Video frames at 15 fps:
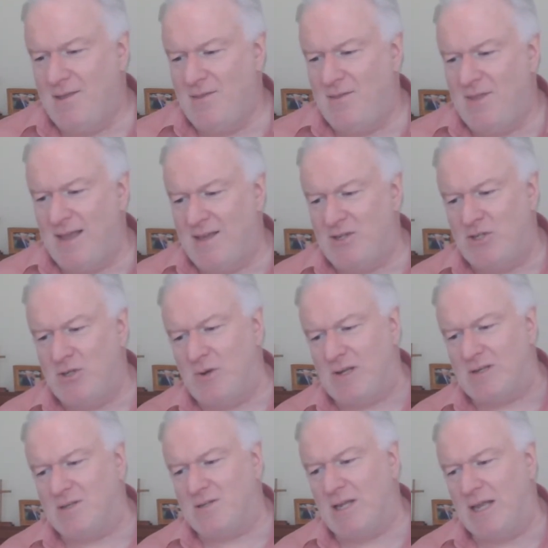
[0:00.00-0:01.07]
The issue
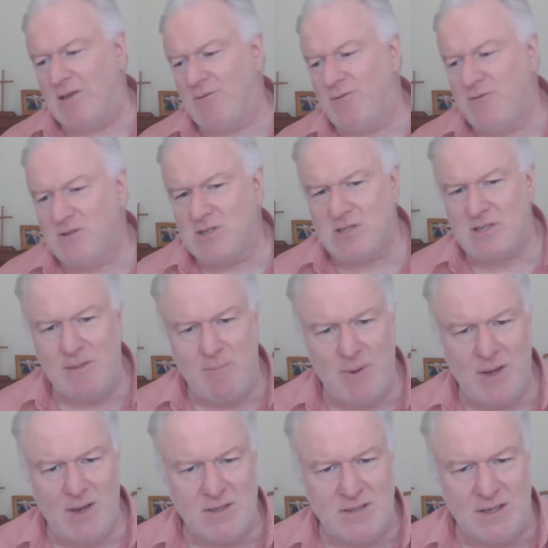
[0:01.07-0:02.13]
is, if
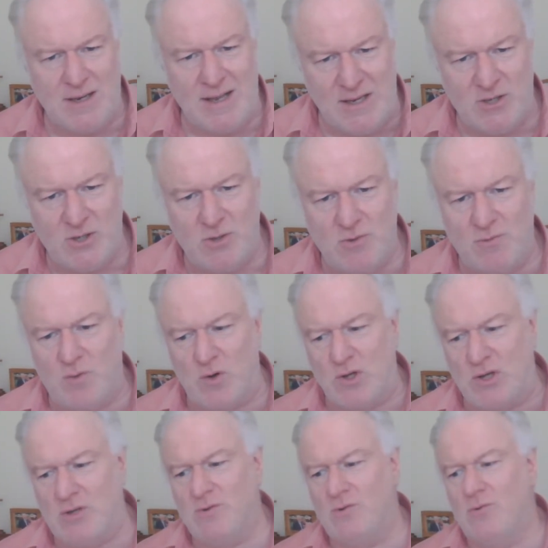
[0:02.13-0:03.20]
sleeping is an issue for
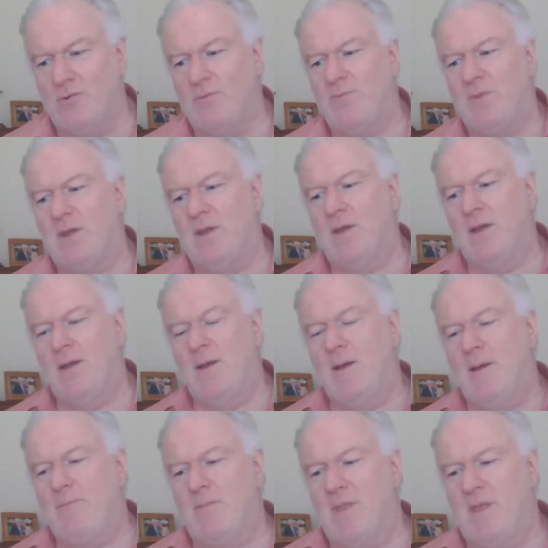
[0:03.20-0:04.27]
you,
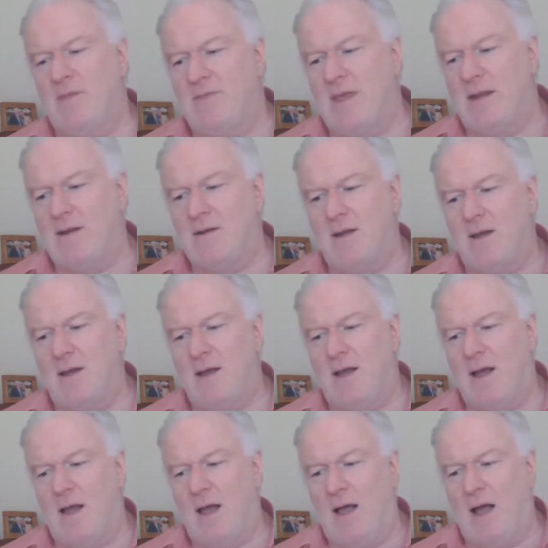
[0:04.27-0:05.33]
then
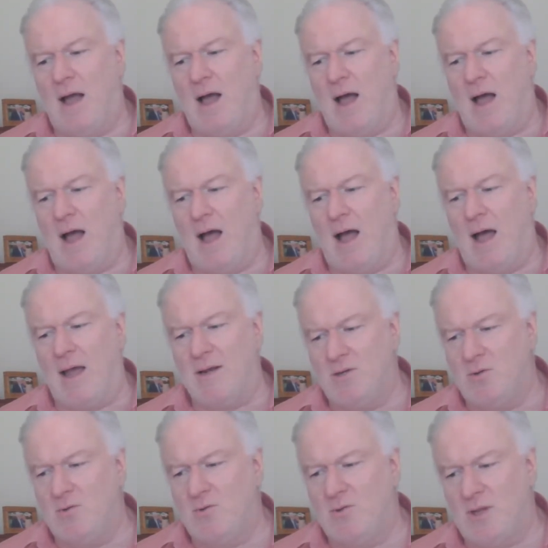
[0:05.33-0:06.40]
I
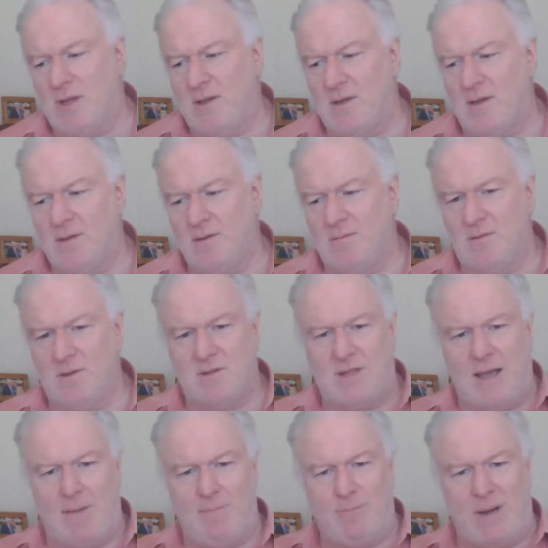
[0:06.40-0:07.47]
do think there's
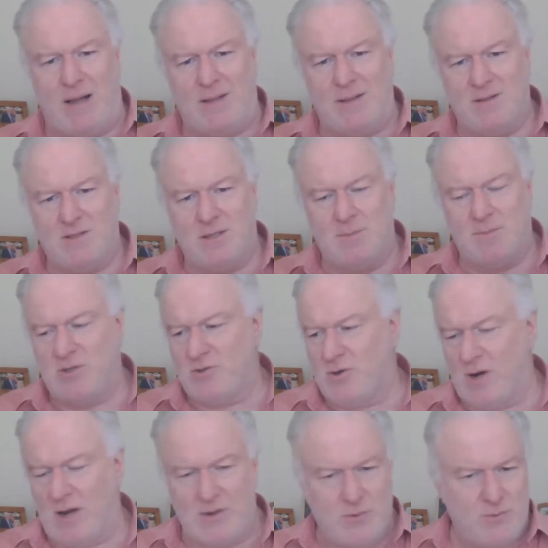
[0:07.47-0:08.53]
that balance to be
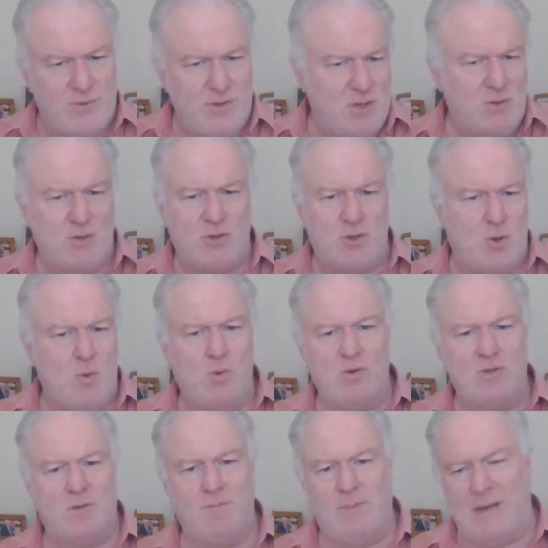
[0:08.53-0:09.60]
struck. I don't think you just quote
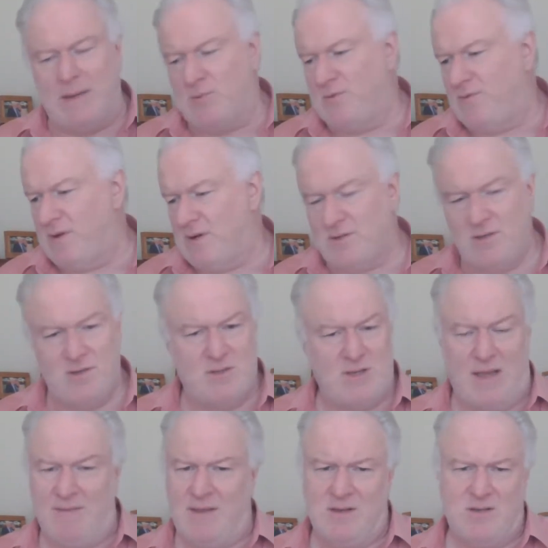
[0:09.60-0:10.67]
some Bible verses
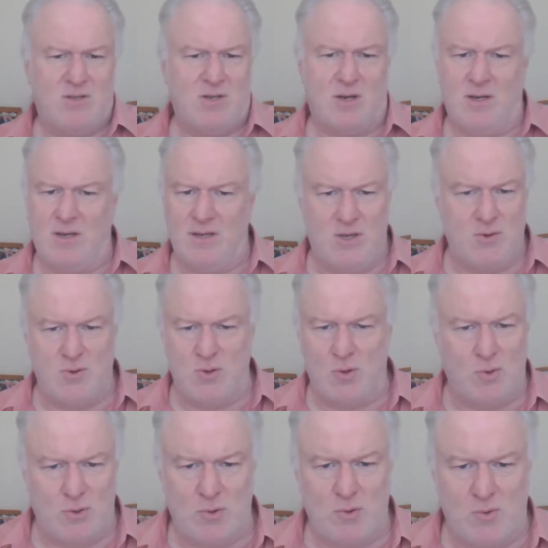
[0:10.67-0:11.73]
and then suddenly you
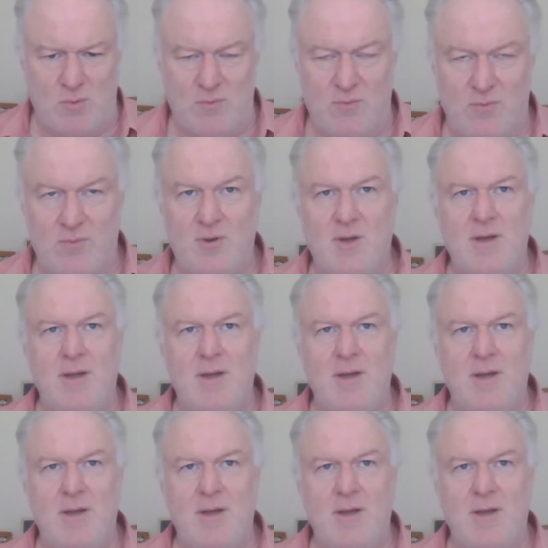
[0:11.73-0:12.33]
nod off.